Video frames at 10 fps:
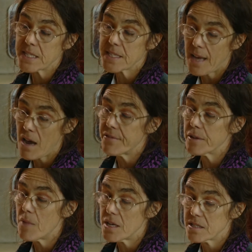
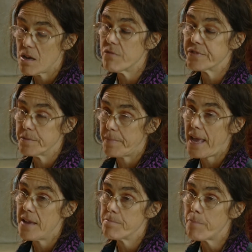starving myself to
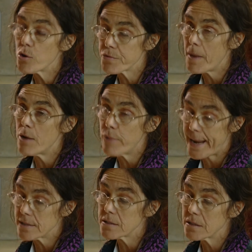pay both my
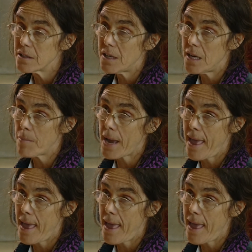rent in my